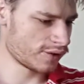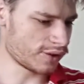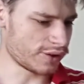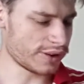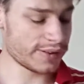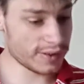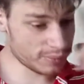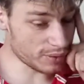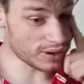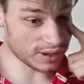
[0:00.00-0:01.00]
So this
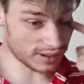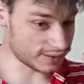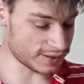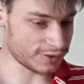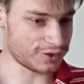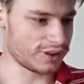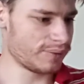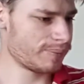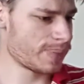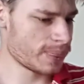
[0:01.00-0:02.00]
is where it gets
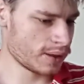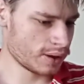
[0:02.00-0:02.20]
different.